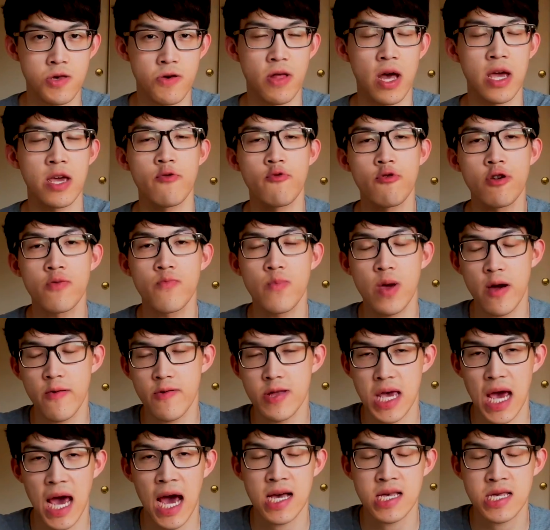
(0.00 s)
that he wouldn't be able
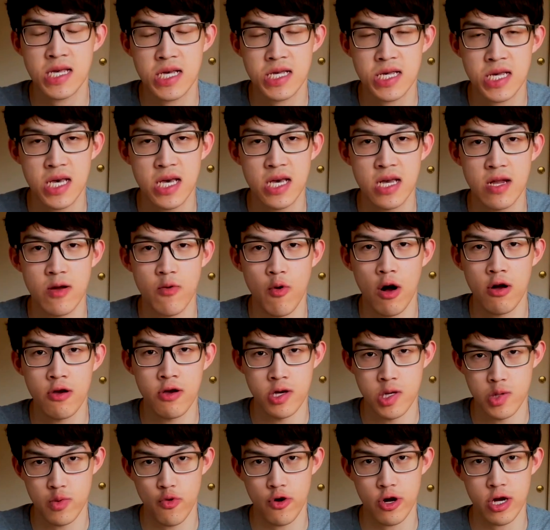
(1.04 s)
to access it while he
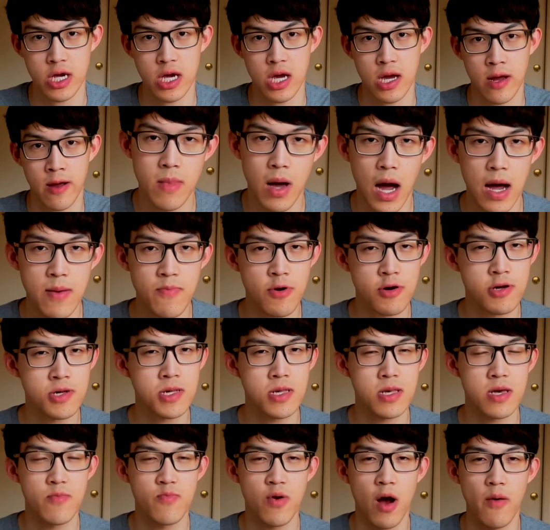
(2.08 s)
was working. I
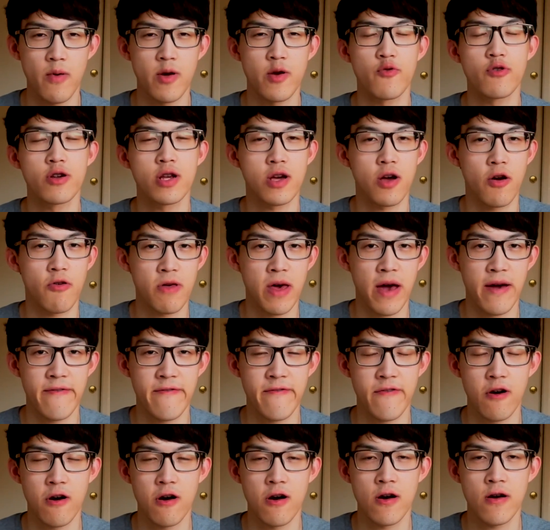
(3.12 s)
personally probably wouldn't go that
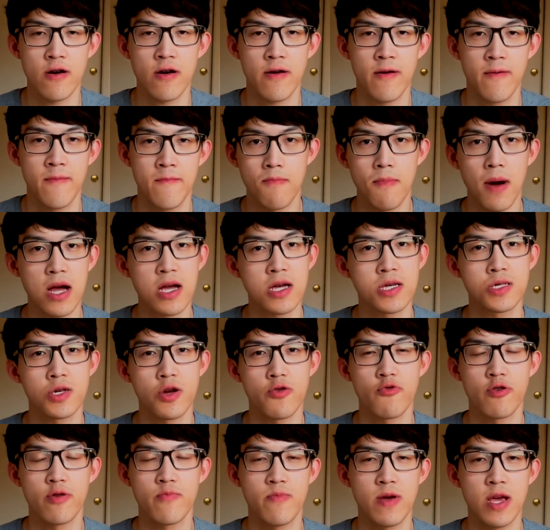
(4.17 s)
far. My concern
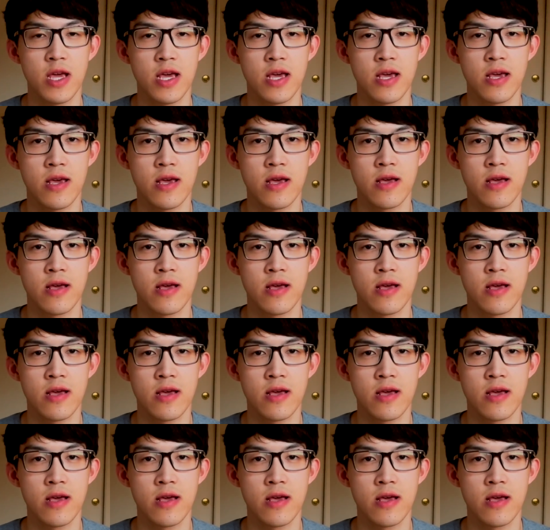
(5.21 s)
would be